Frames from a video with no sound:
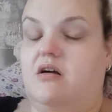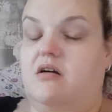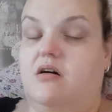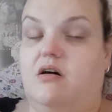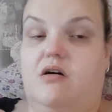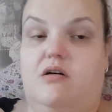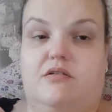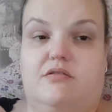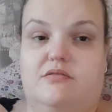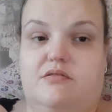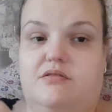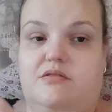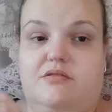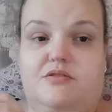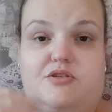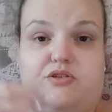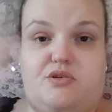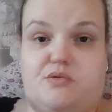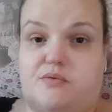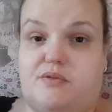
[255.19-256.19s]
can't
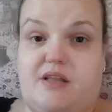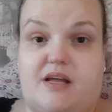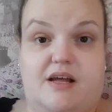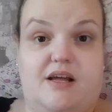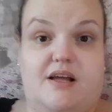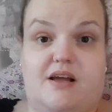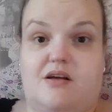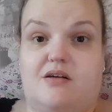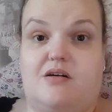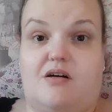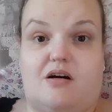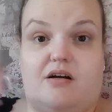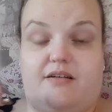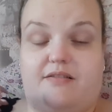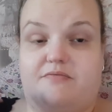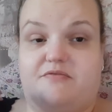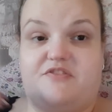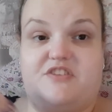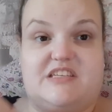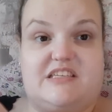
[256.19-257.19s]
do that.
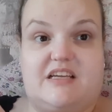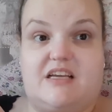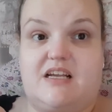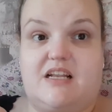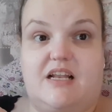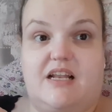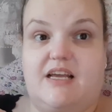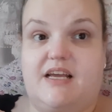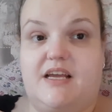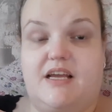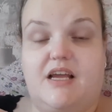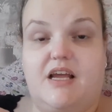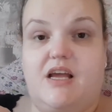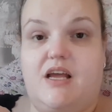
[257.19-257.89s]
I physically